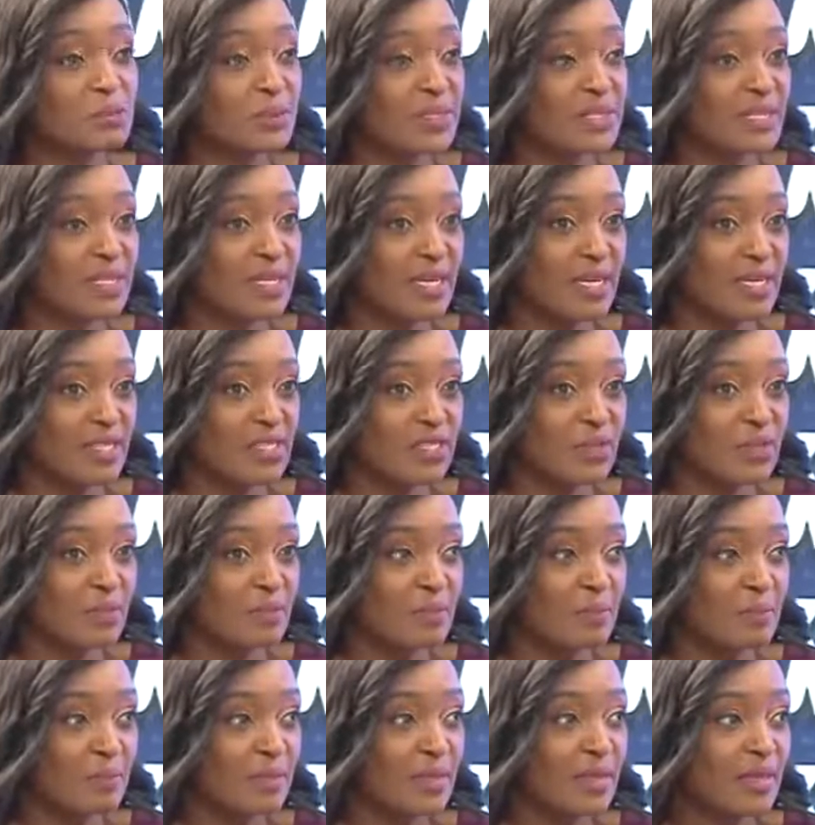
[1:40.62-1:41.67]

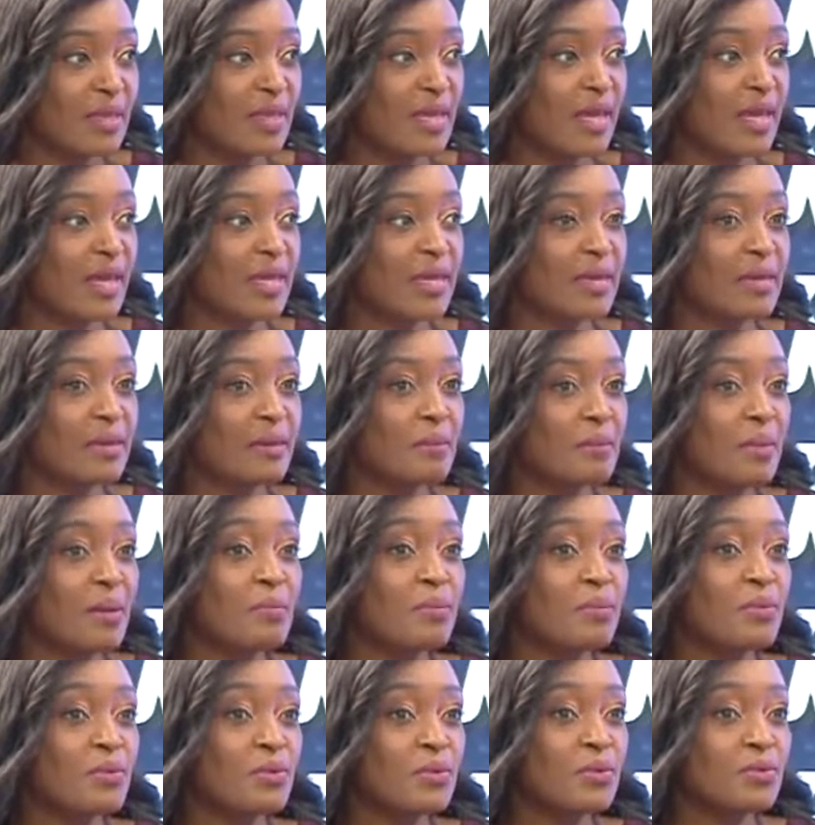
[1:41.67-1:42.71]
mitigation. And
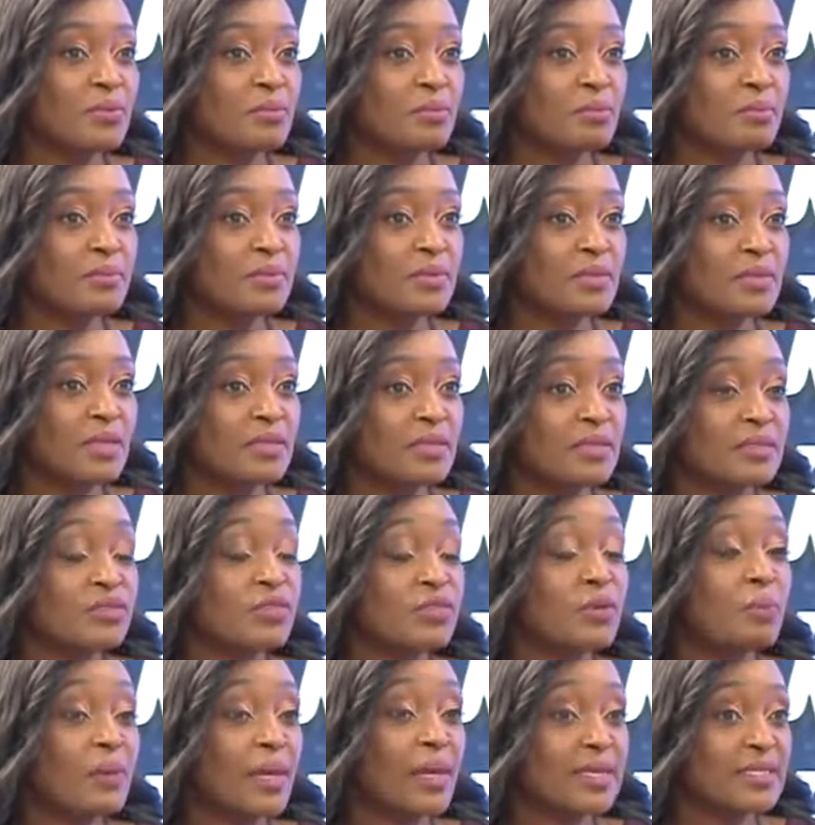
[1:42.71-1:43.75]
bamboo
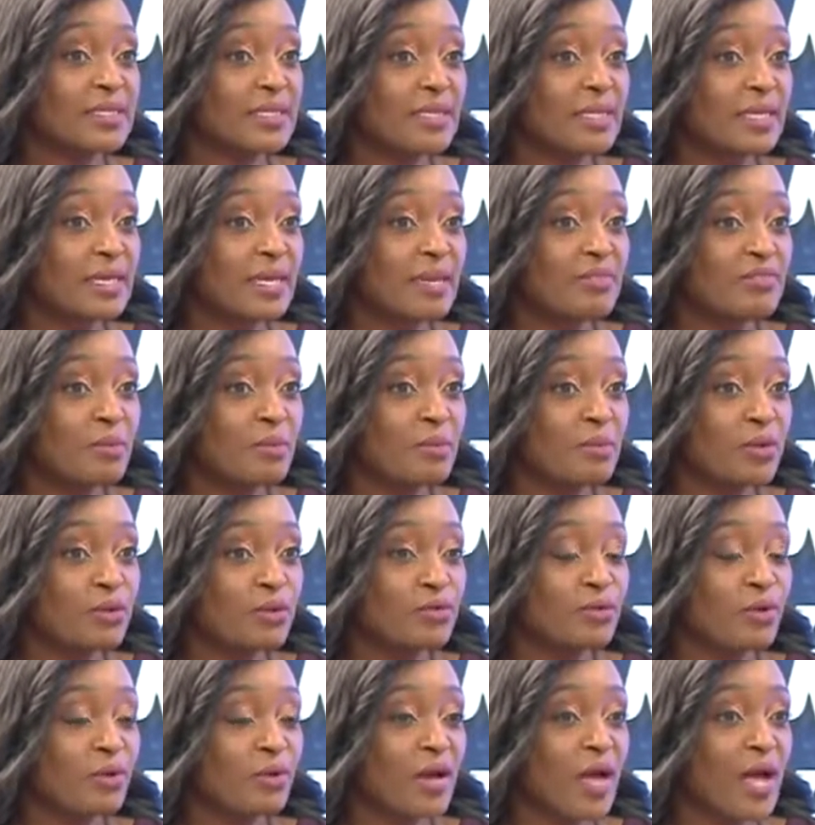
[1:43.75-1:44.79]
tree planting, if I'm
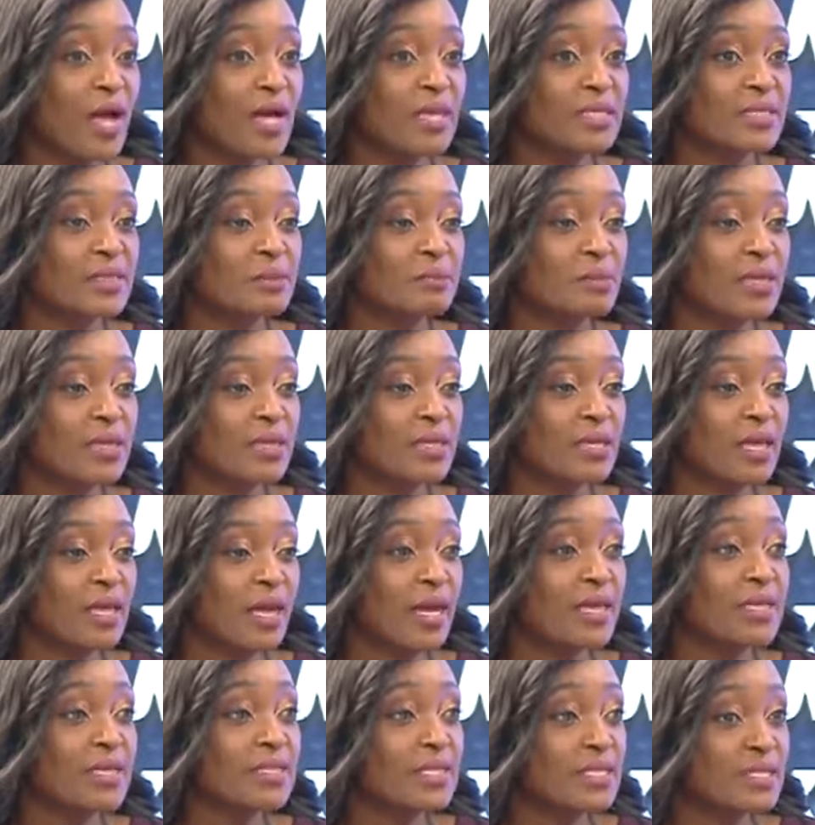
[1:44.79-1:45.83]
not wrong, has been
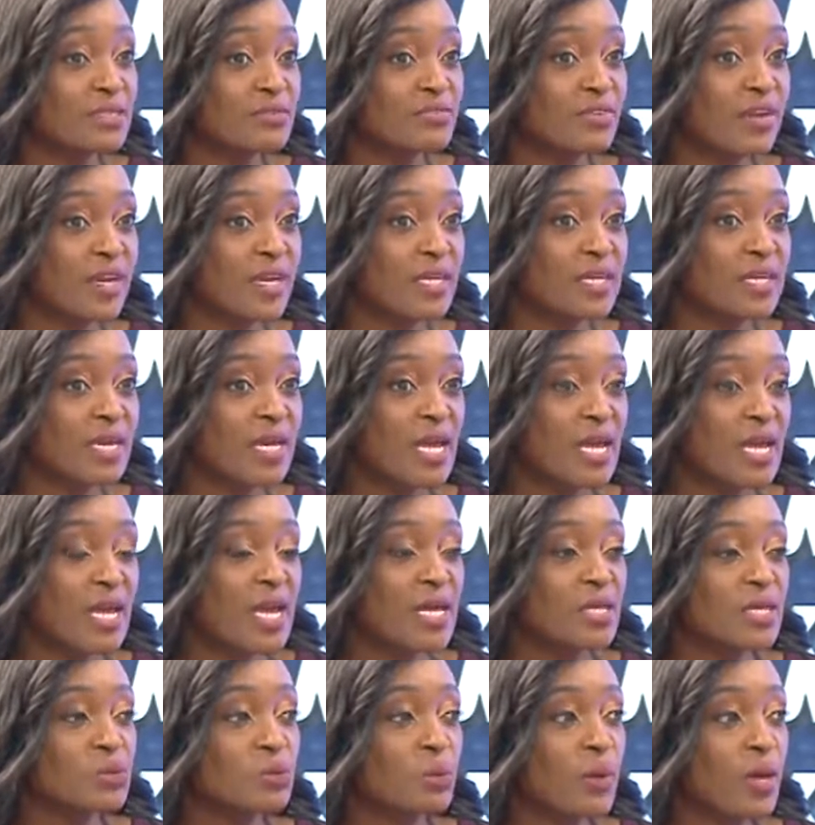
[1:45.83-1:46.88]
identified
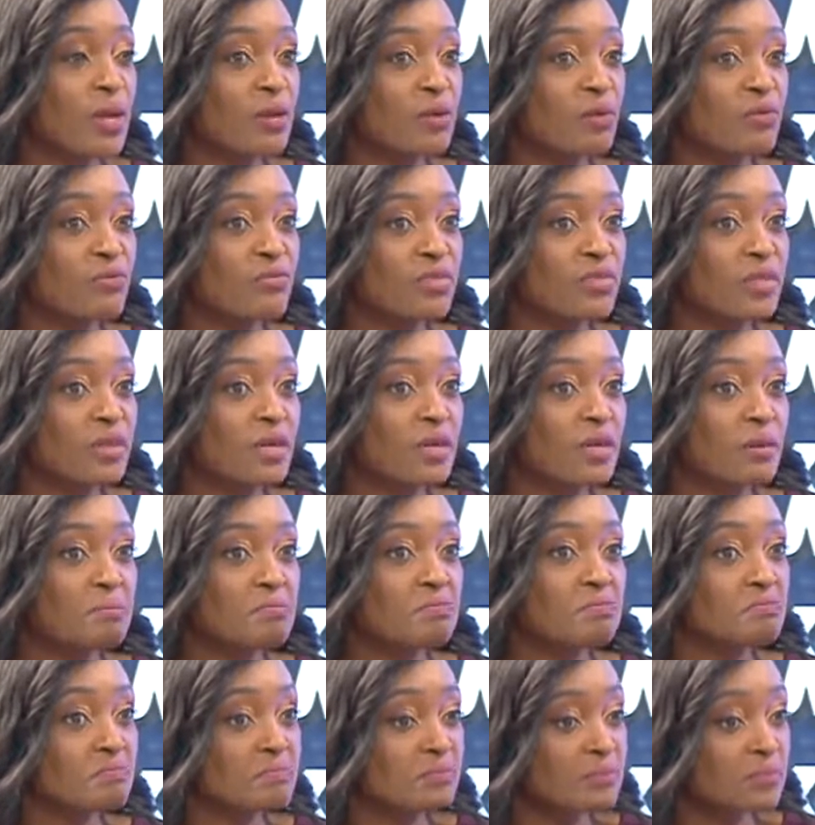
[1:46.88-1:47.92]
as one of the